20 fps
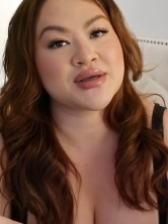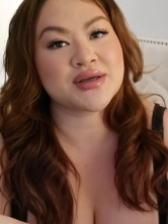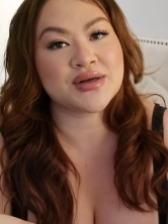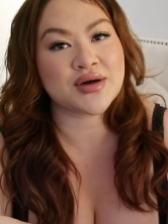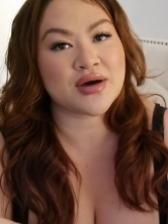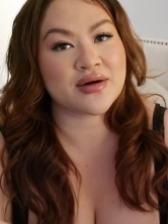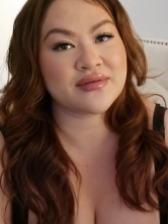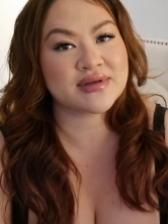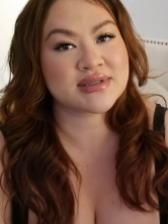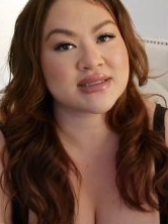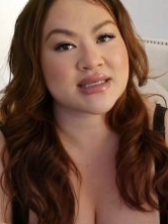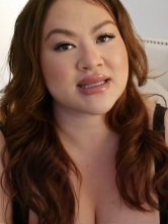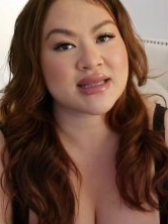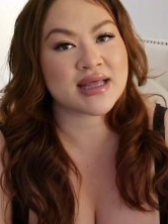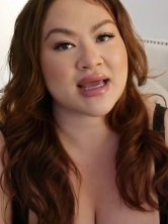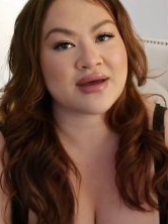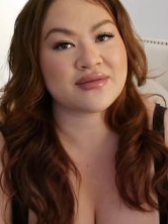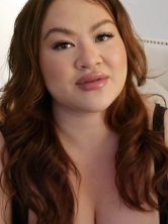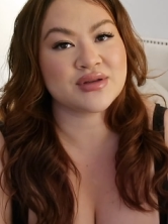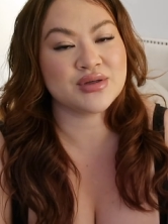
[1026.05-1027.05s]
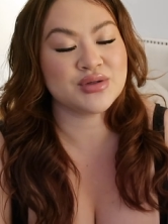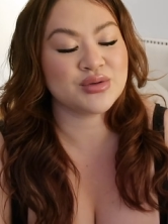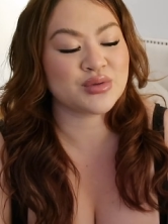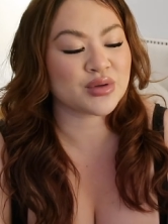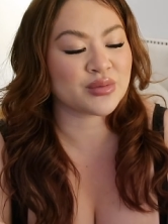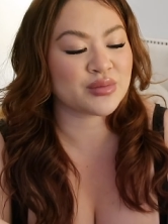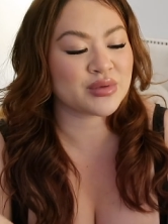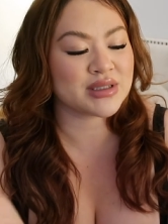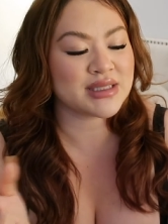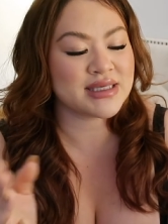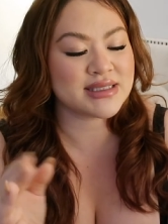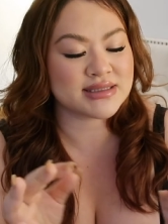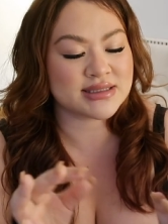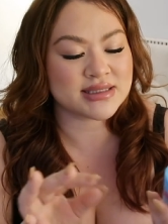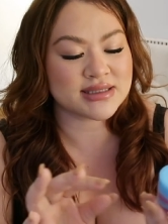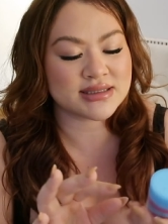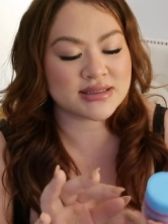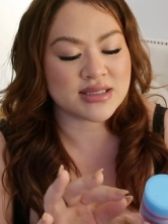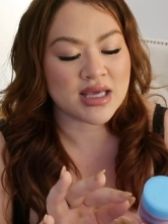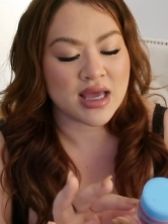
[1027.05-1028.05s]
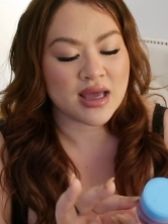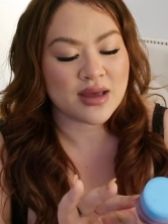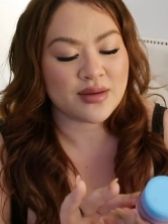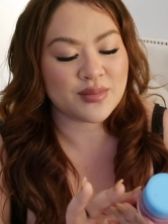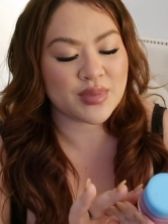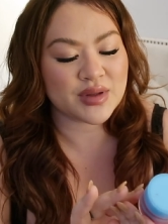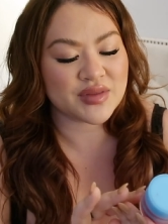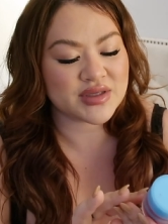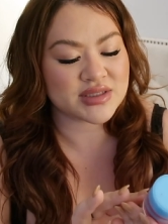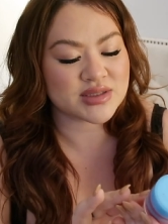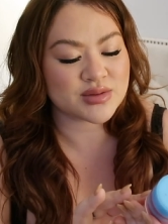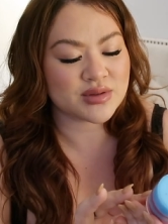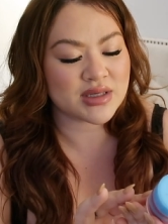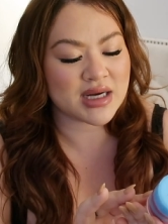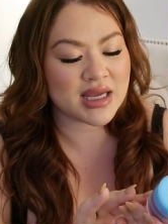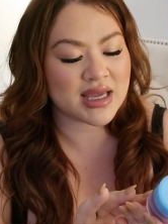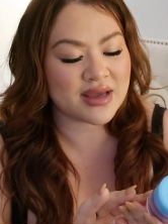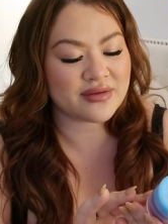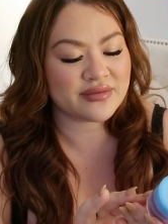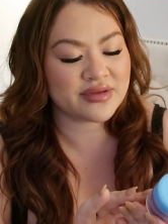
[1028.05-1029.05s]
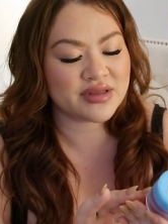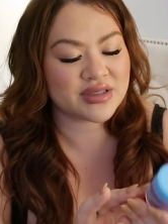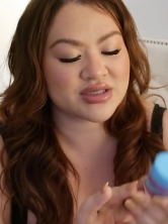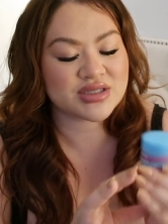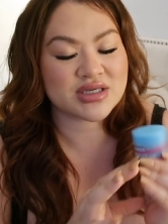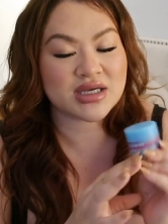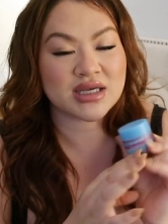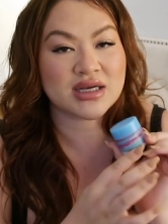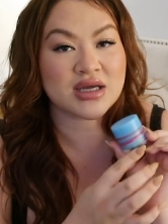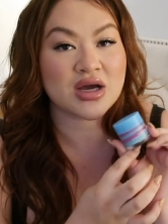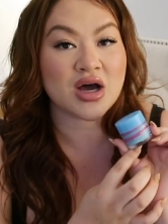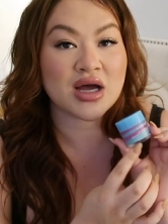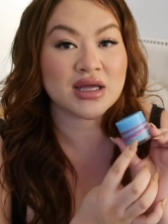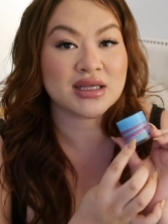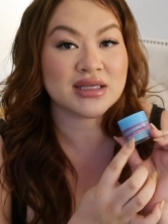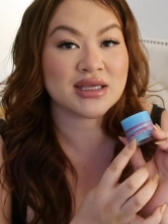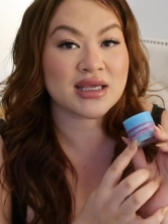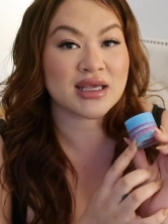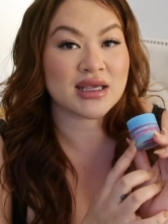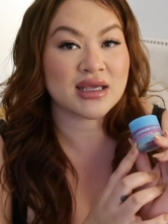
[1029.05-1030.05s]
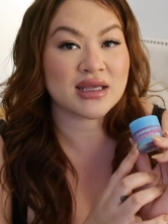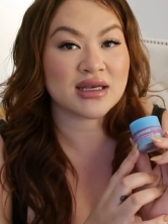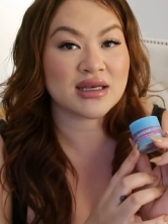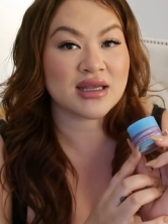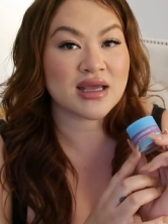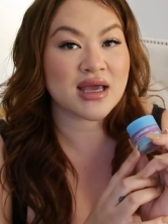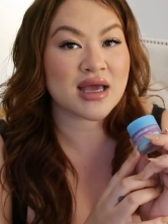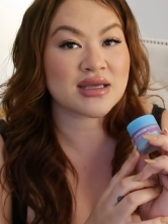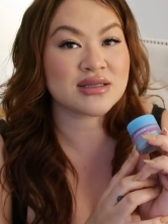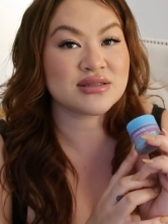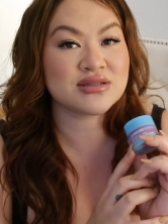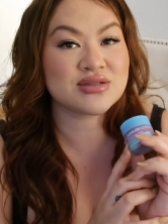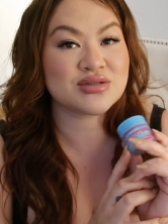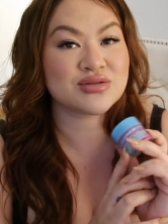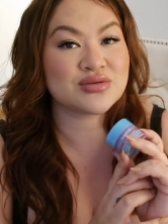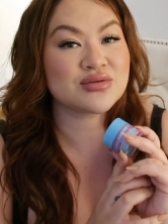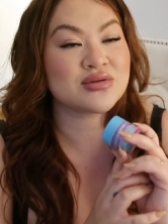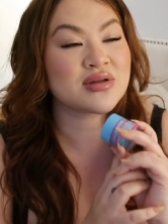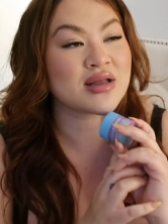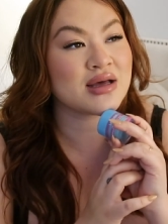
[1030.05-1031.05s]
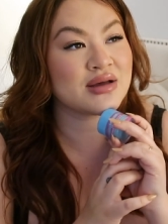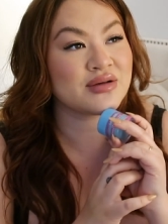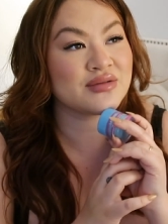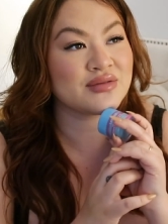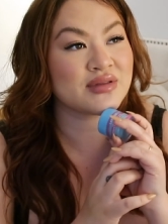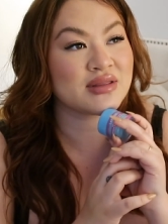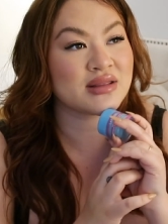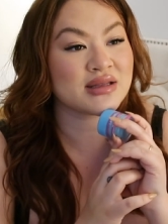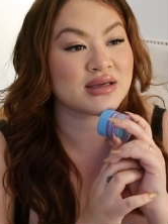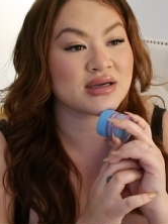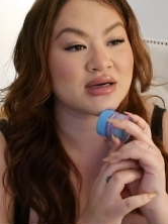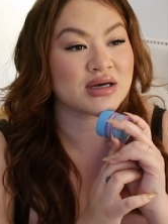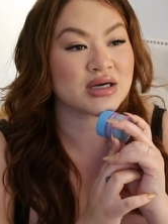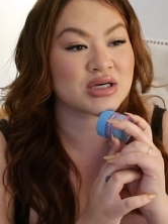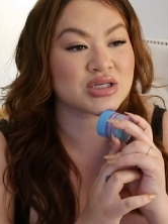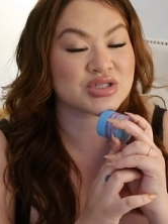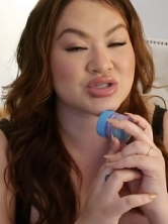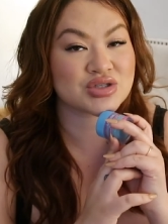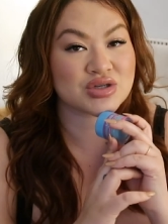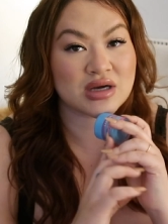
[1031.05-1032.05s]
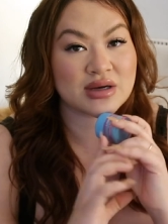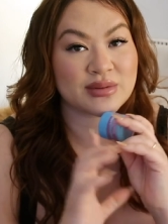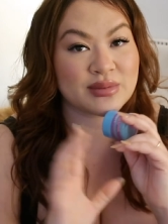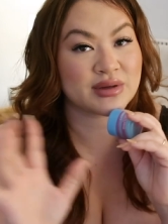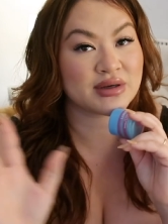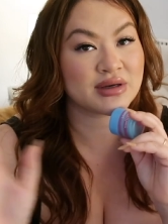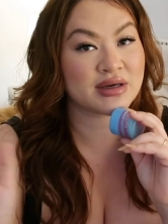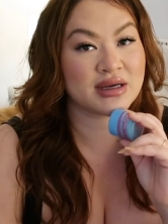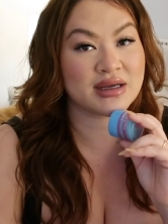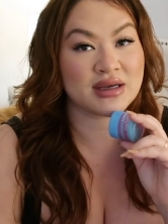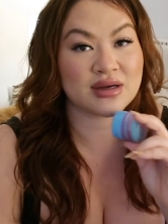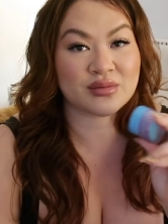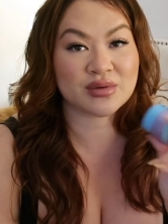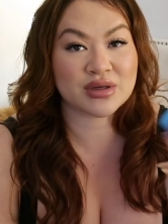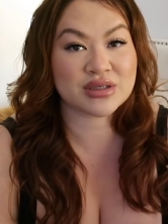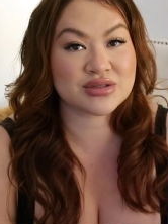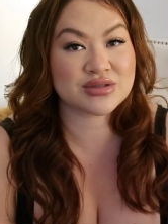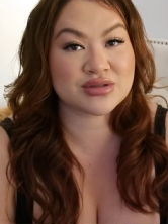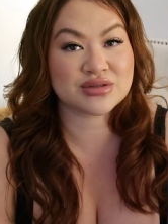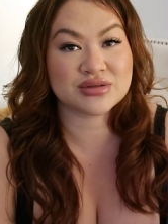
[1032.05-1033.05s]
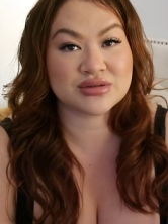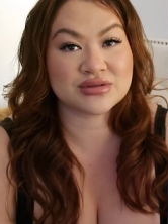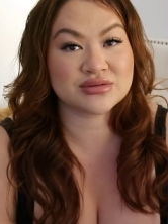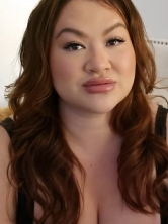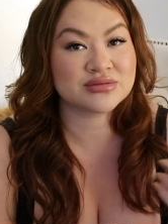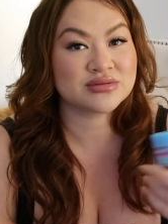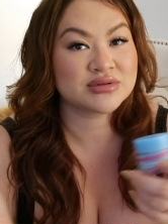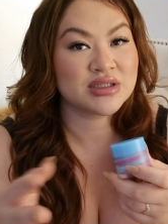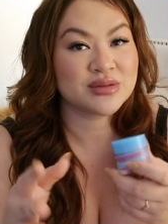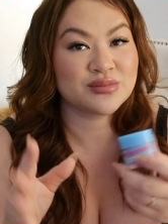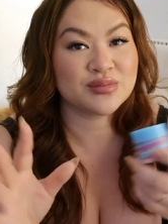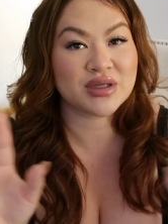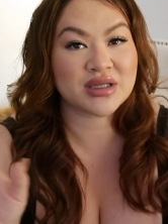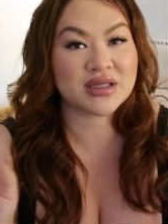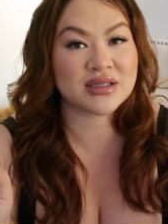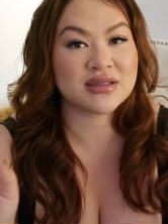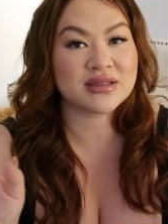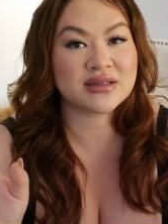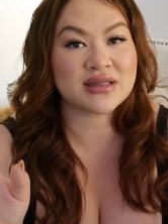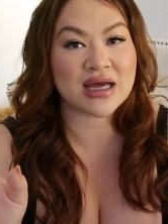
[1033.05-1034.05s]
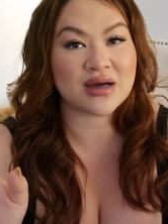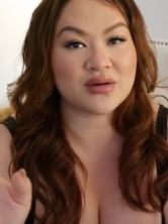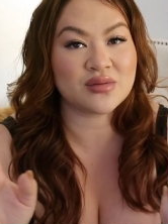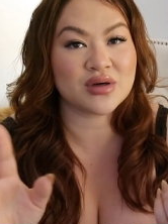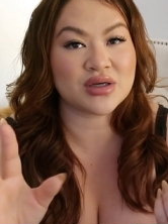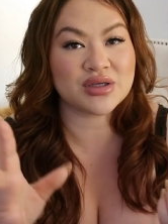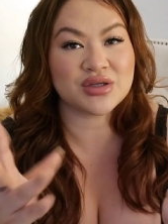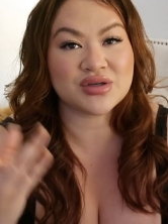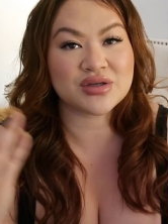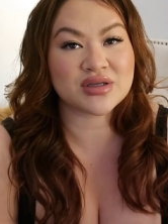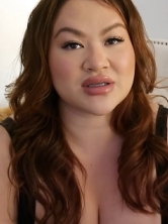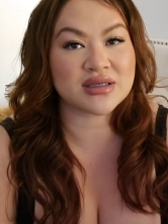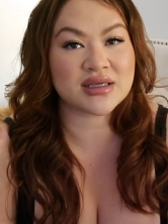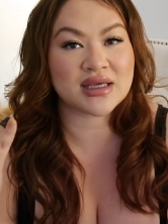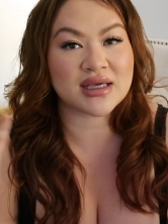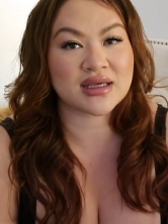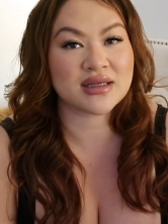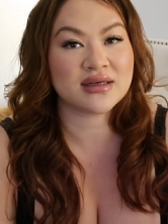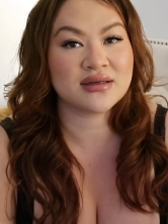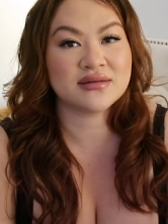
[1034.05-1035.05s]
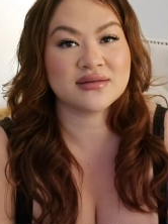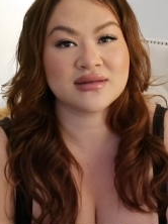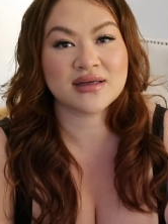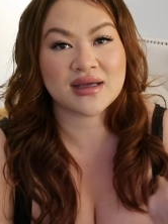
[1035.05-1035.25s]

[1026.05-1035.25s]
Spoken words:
You know, obviously they have the newer releases, but this one I have in the shade Cotton Candy. I do love their Strawberry Original, but that one you can get,